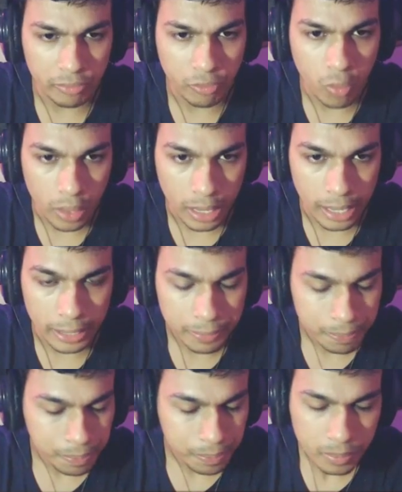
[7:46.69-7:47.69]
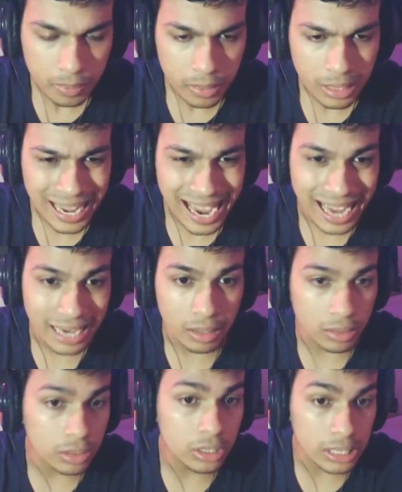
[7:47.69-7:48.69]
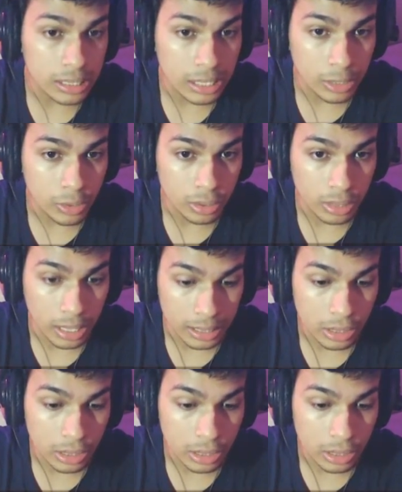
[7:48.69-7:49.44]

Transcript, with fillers: Fortnite, and the skins that you guys are